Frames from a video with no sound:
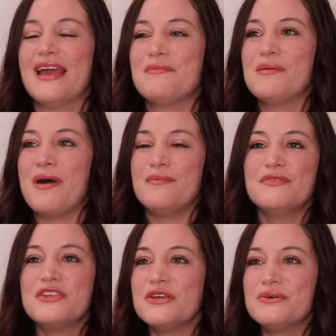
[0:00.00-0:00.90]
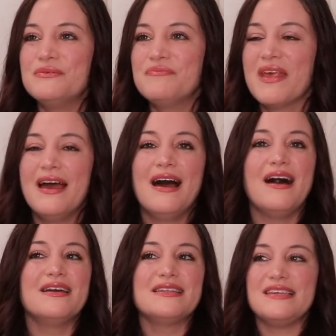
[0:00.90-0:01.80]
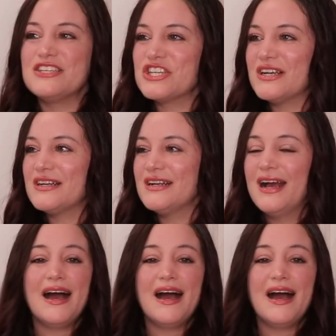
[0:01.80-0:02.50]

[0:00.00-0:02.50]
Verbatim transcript: am a mom of two a teacher.